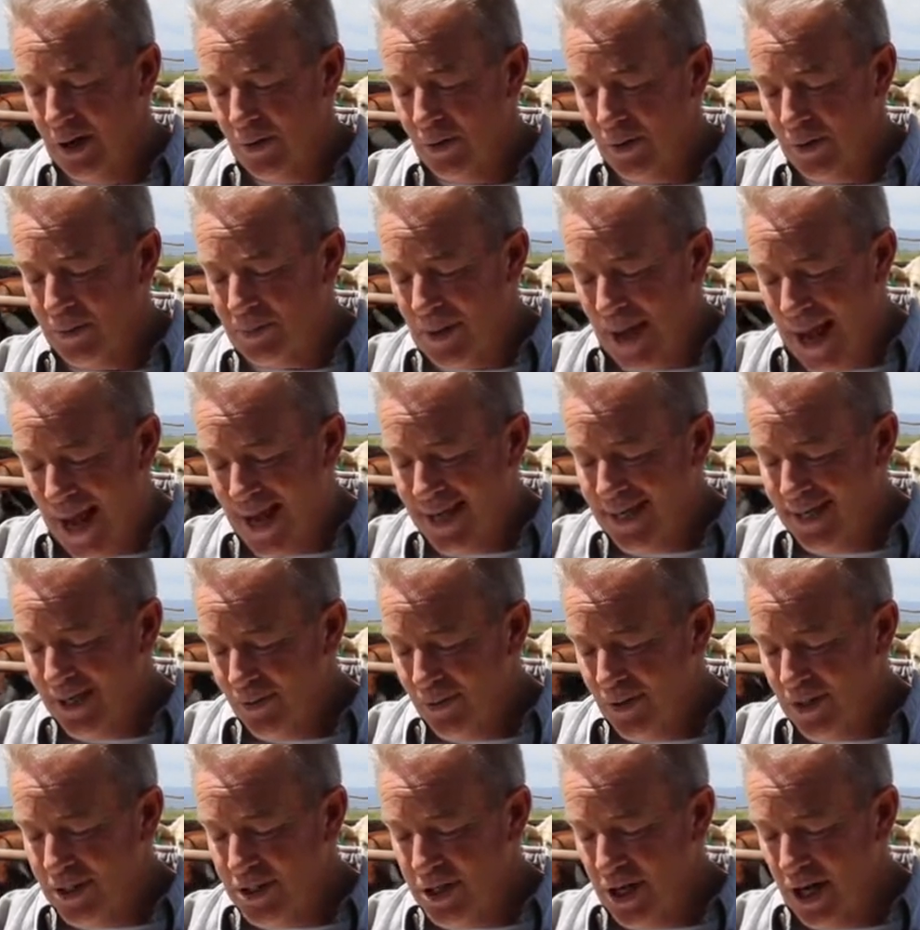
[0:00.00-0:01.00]
When Pandy
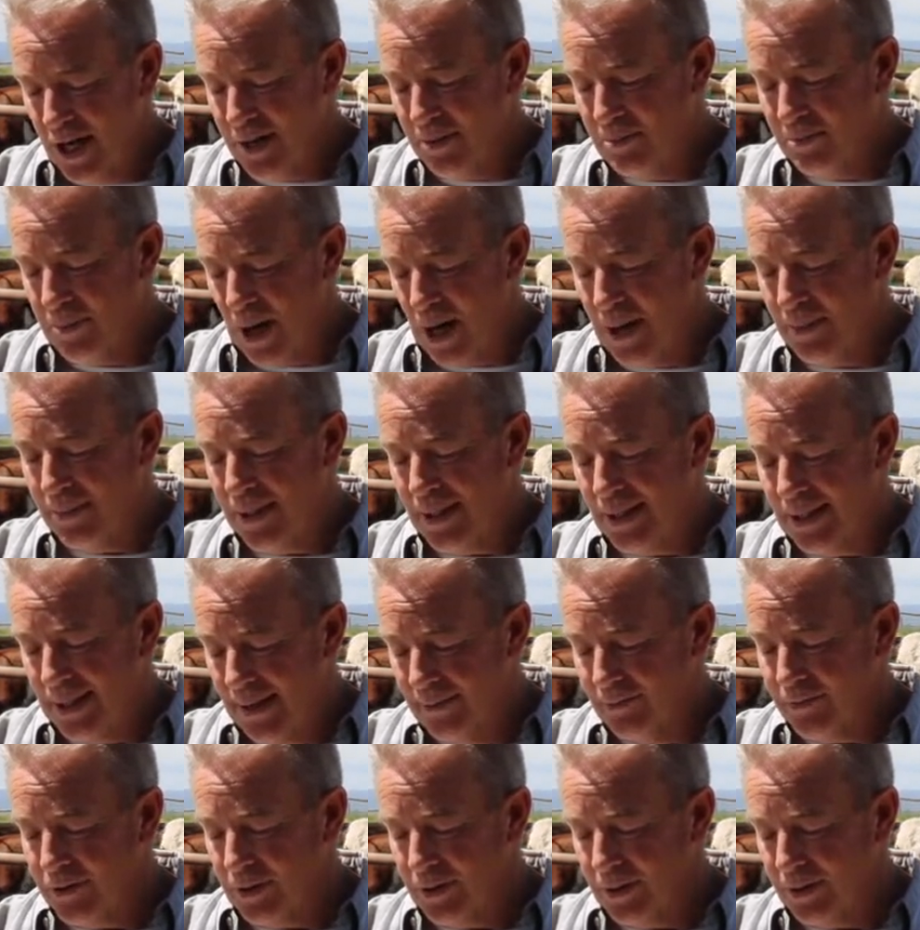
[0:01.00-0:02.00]
was young, Barbie
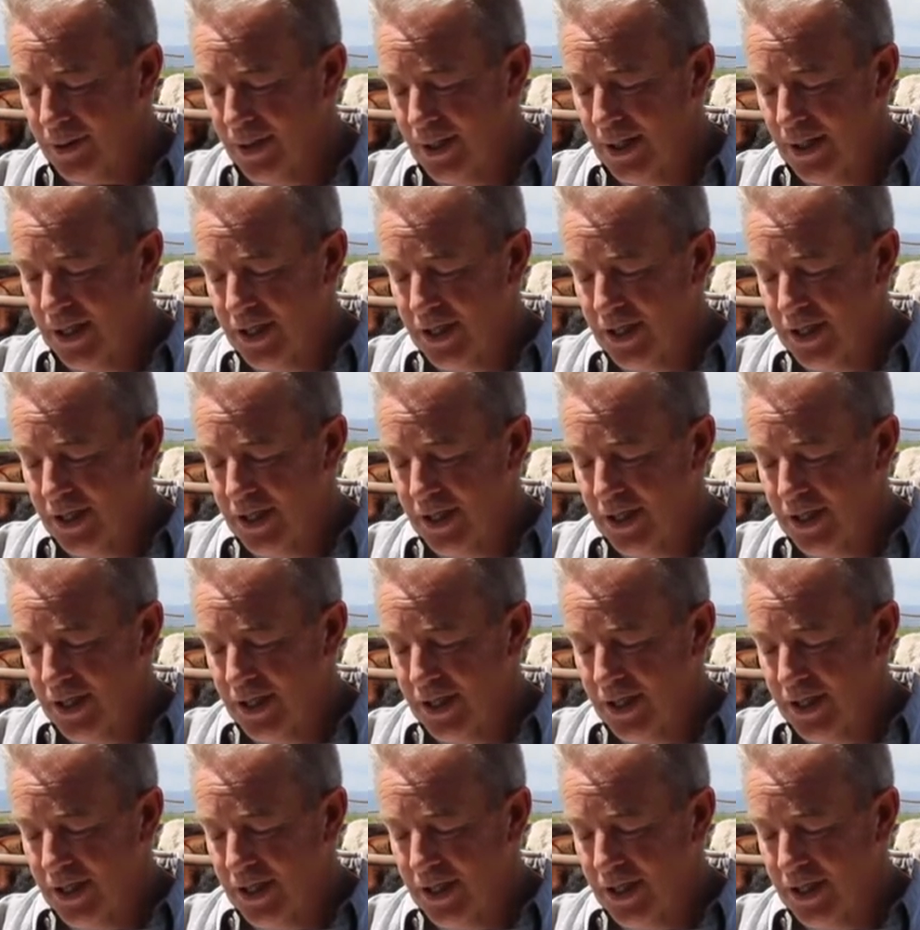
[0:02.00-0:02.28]
loved her.